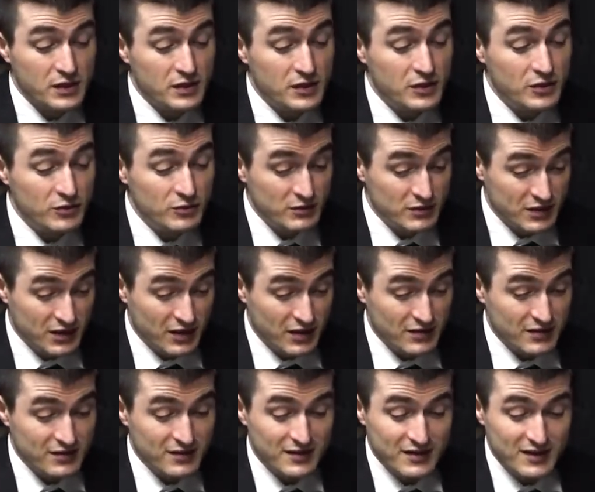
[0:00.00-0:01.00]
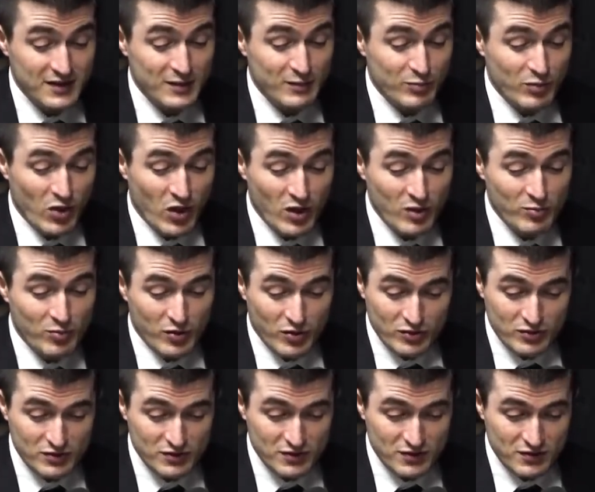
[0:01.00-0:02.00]
You said in a blog
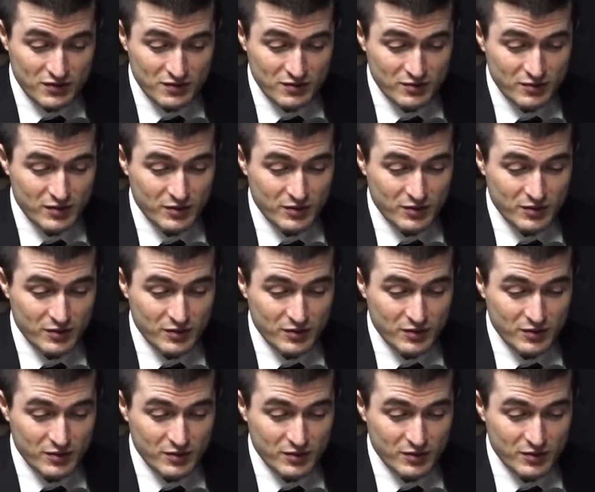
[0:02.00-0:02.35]
post,